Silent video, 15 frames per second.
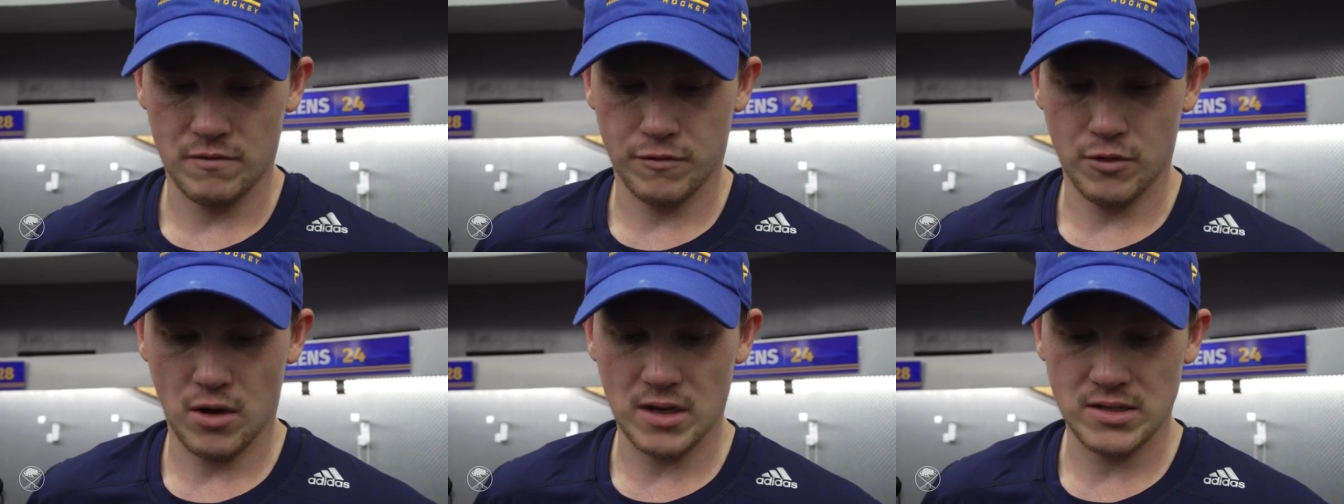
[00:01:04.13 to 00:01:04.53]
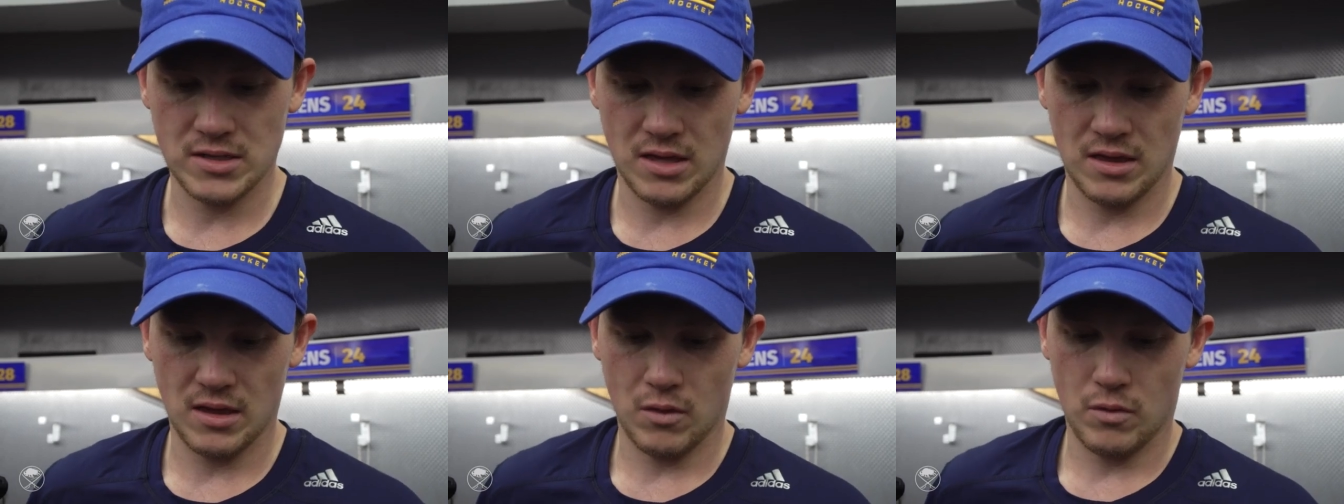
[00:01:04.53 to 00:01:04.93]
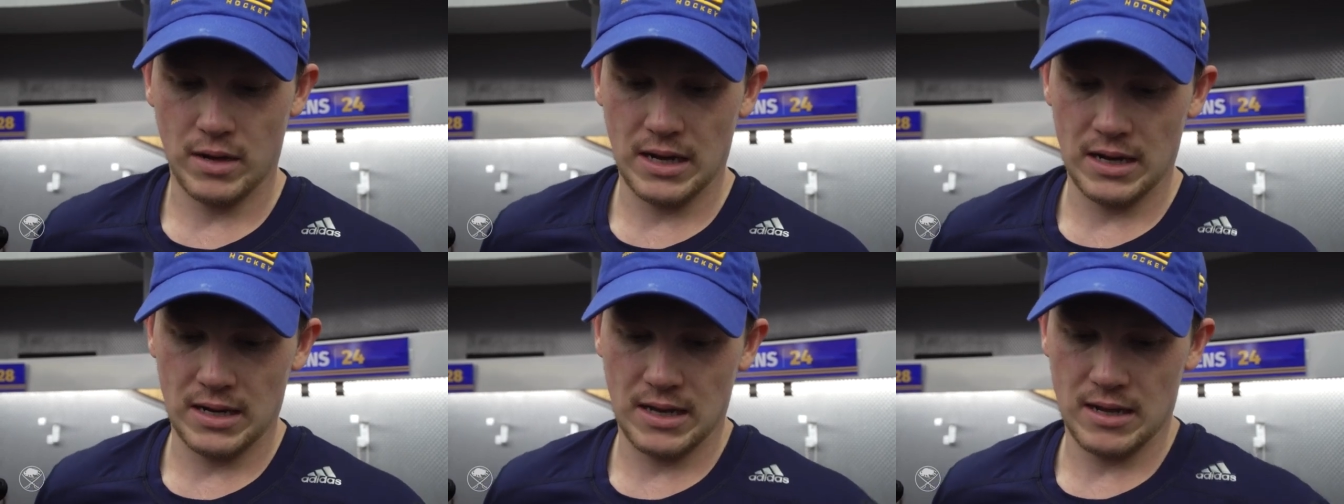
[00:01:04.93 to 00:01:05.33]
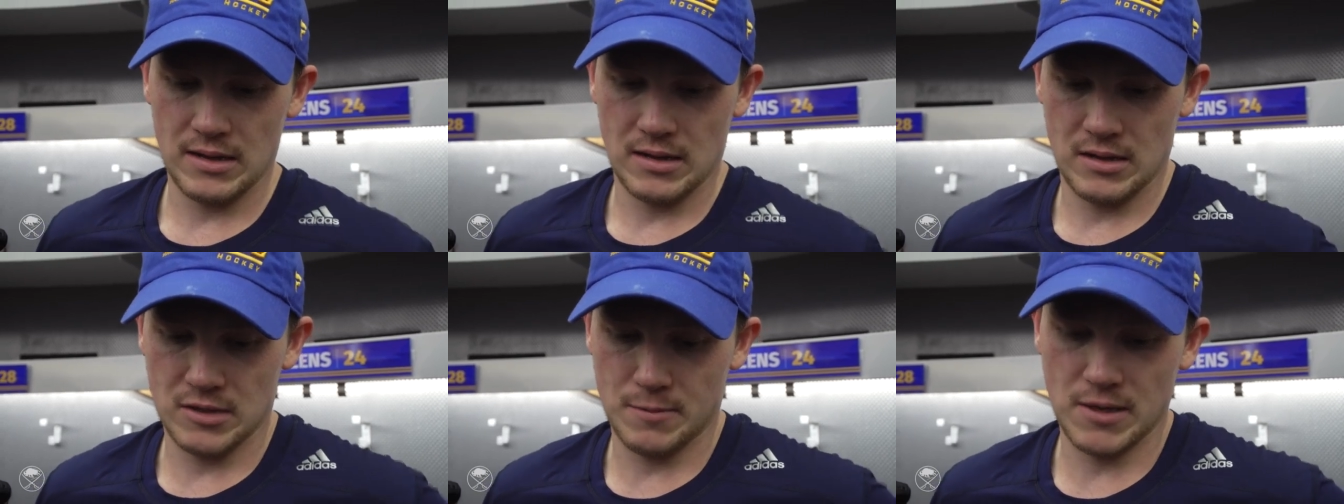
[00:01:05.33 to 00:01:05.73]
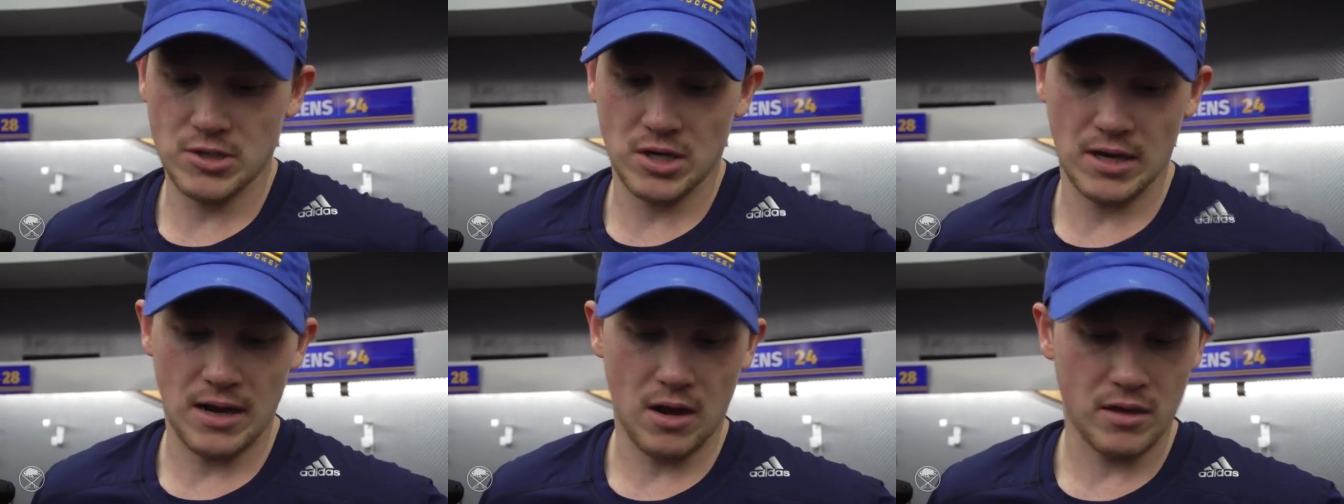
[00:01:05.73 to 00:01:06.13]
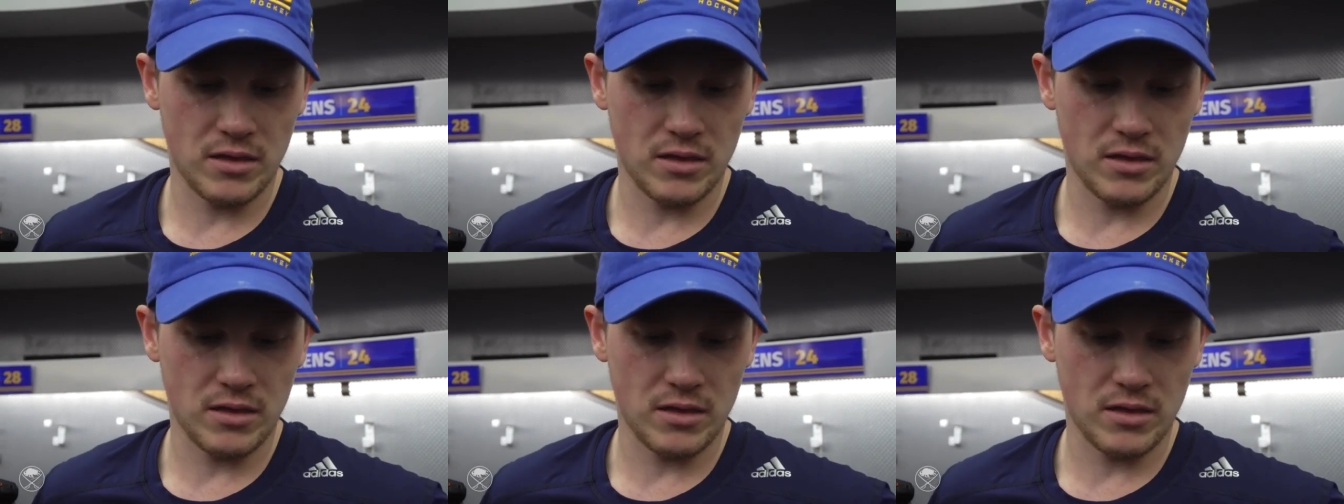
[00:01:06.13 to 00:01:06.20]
for us, I think we need to get, especially now.